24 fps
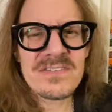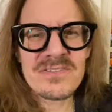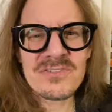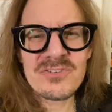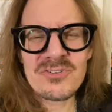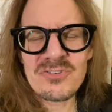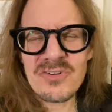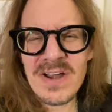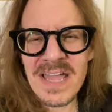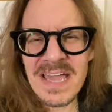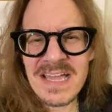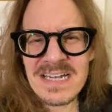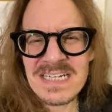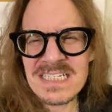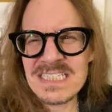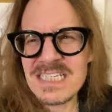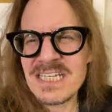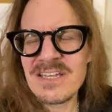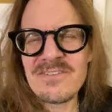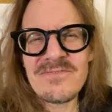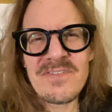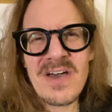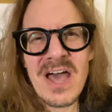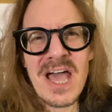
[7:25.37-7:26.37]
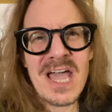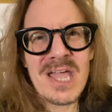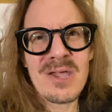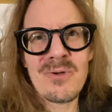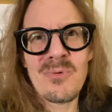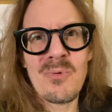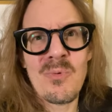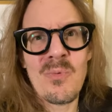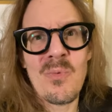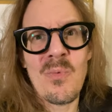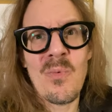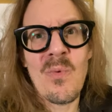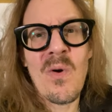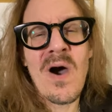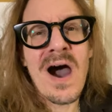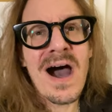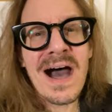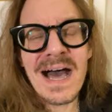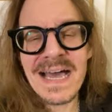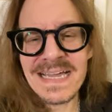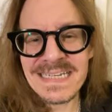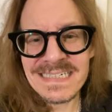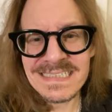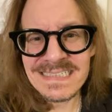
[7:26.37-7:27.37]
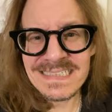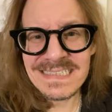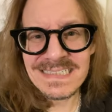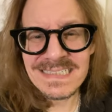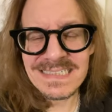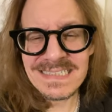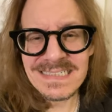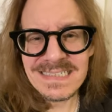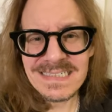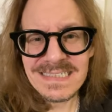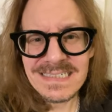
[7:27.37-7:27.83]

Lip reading: trans if I want.